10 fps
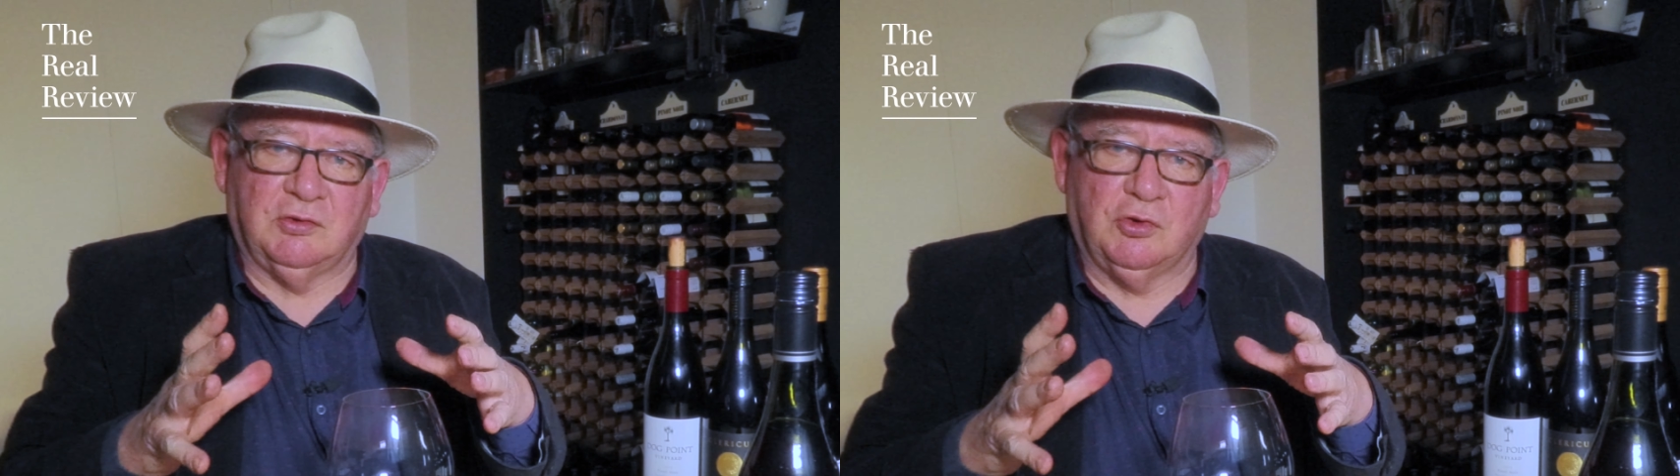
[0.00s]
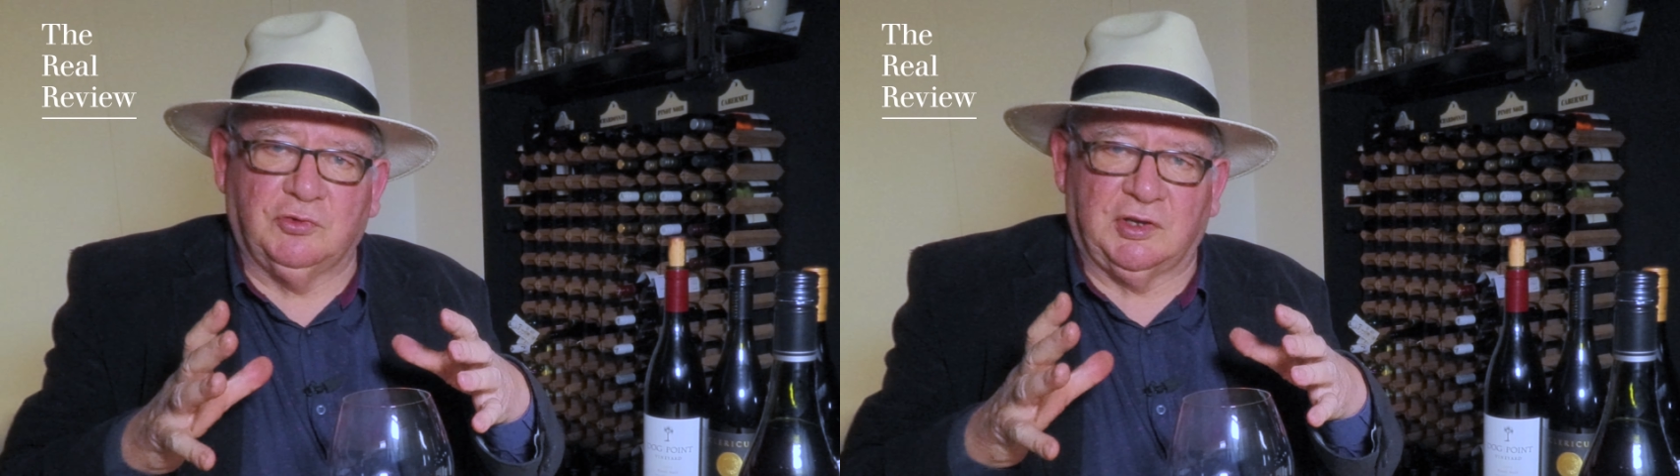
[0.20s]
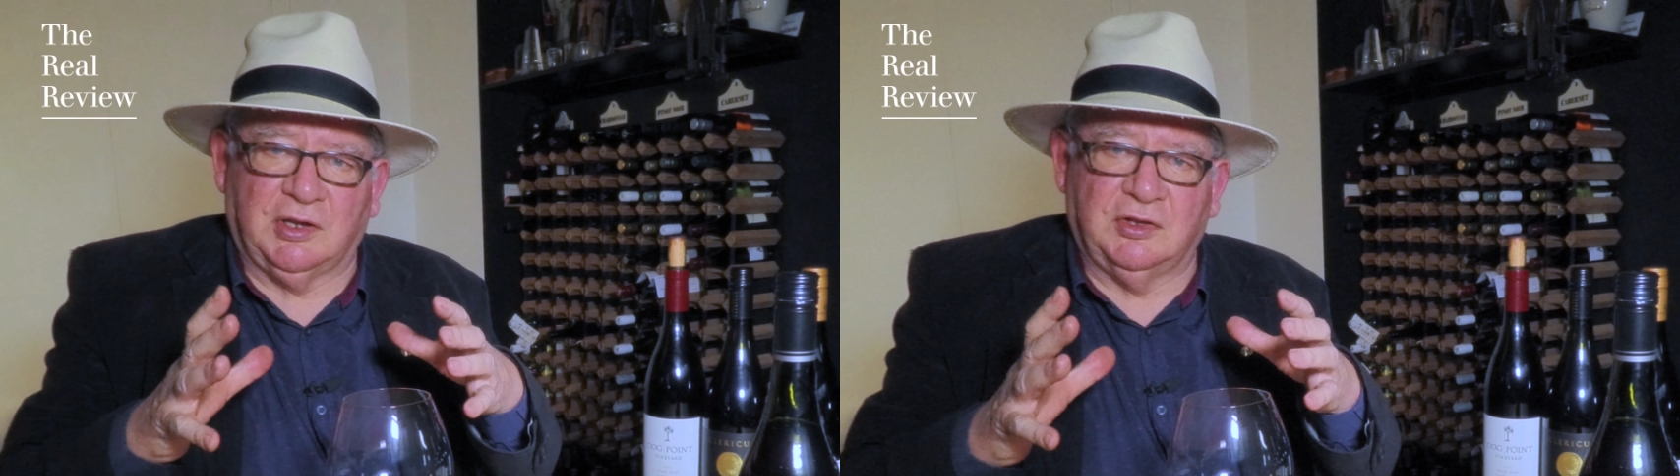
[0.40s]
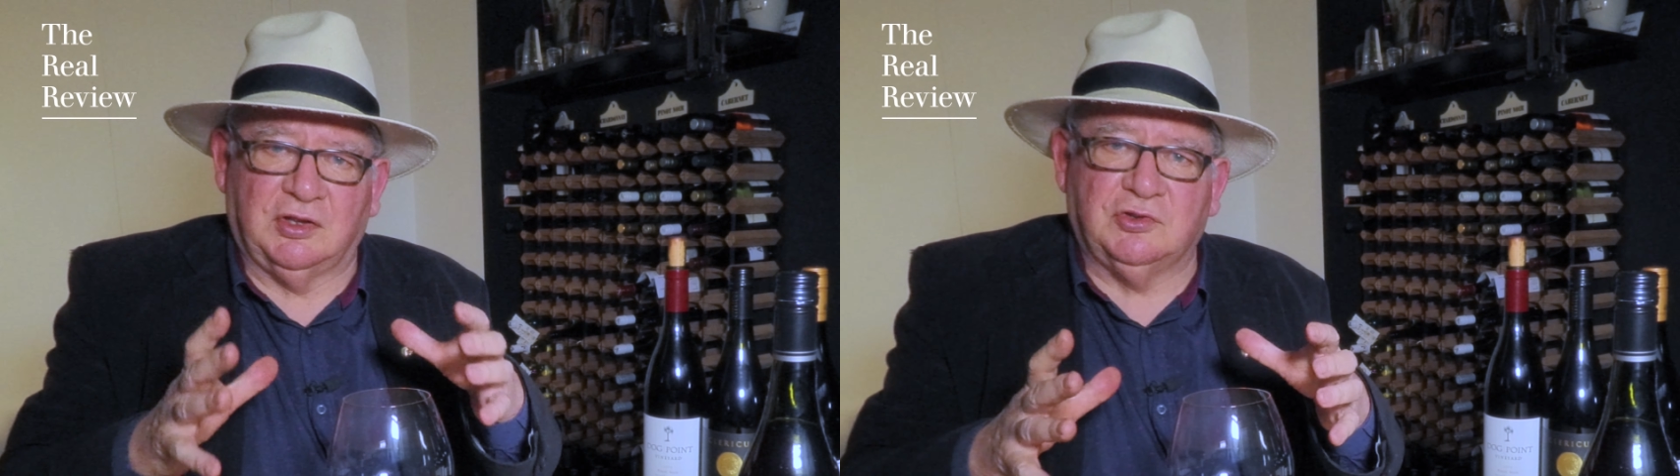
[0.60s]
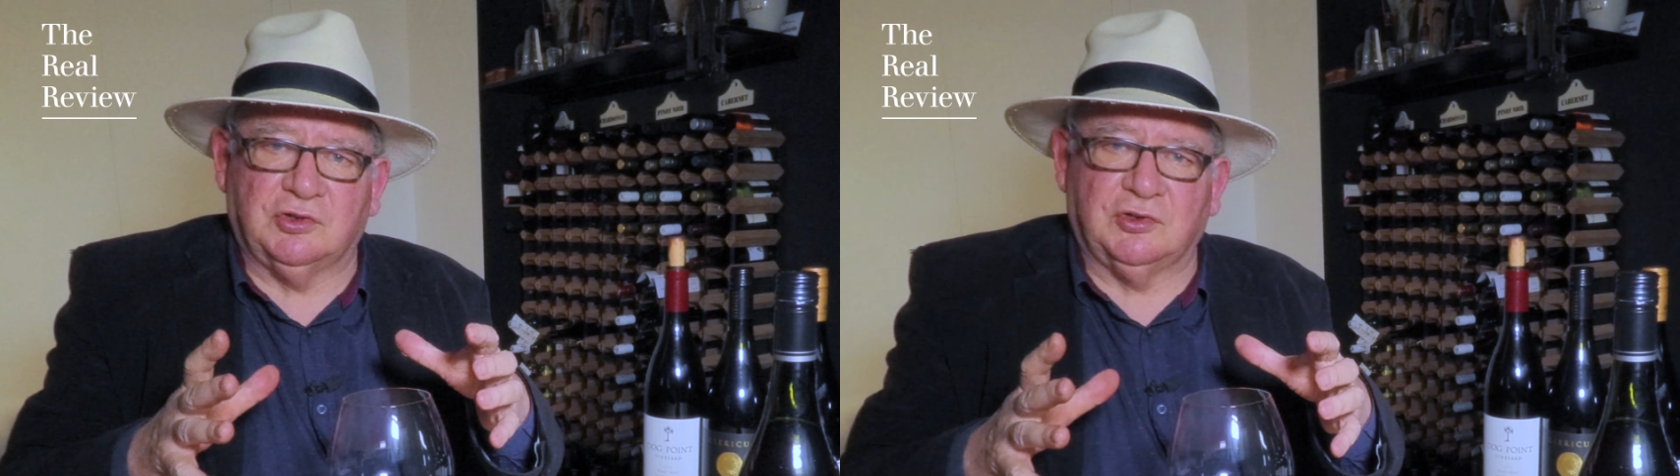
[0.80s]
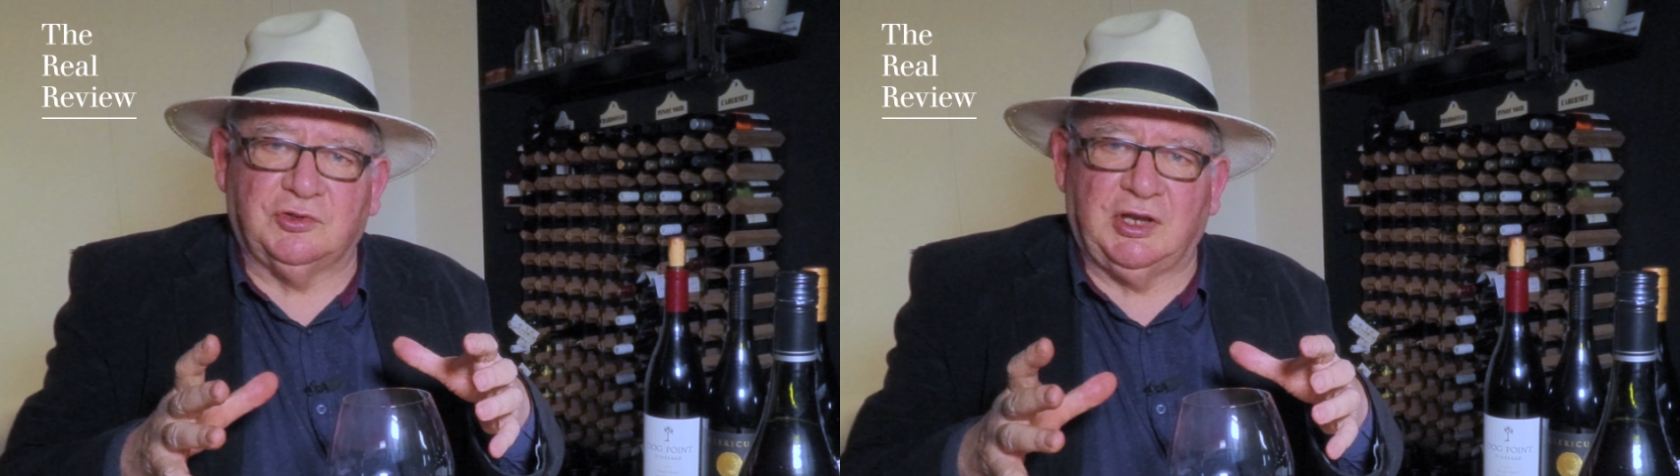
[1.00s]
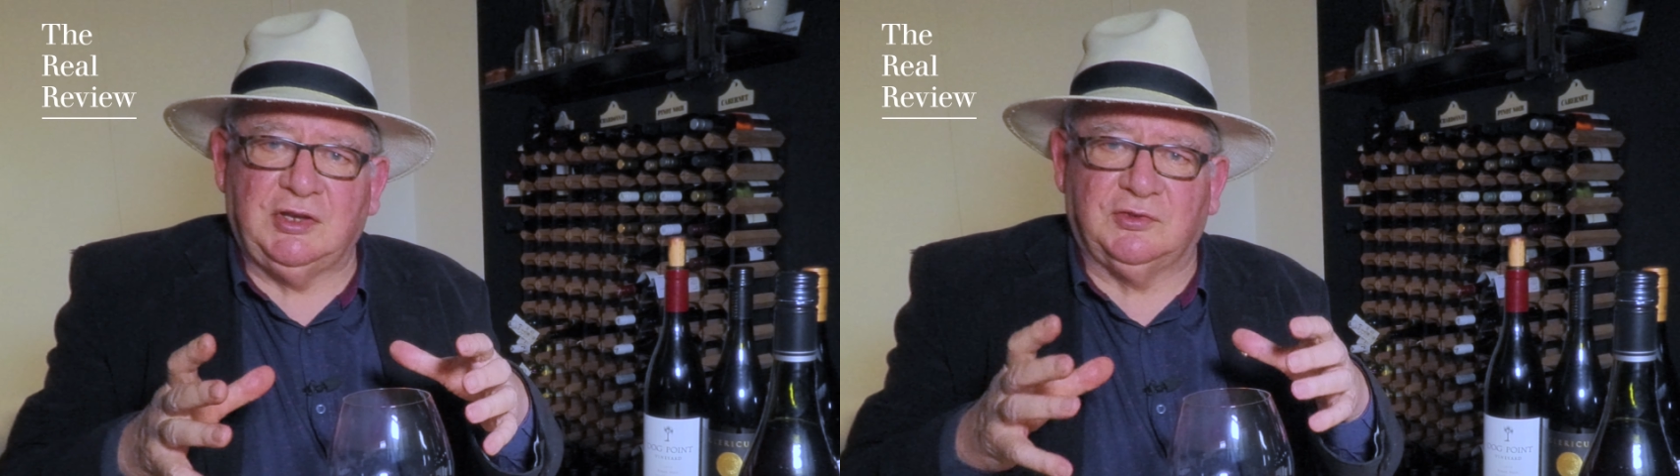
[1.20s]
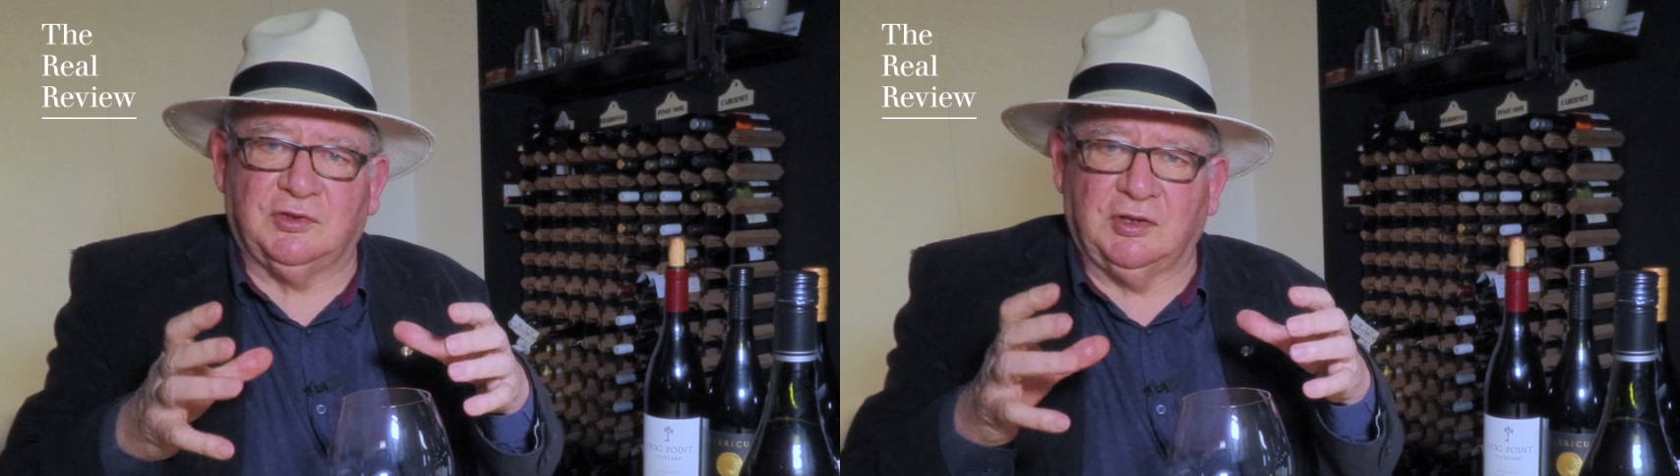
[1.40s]
using indigenous
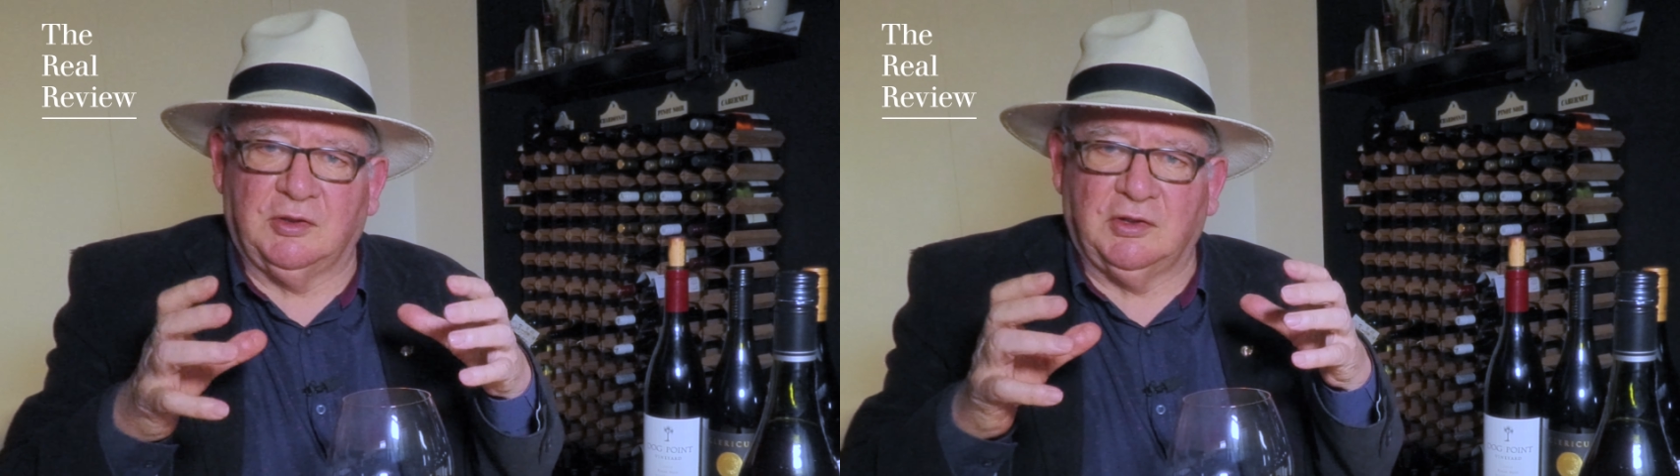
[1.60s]
yeasts, and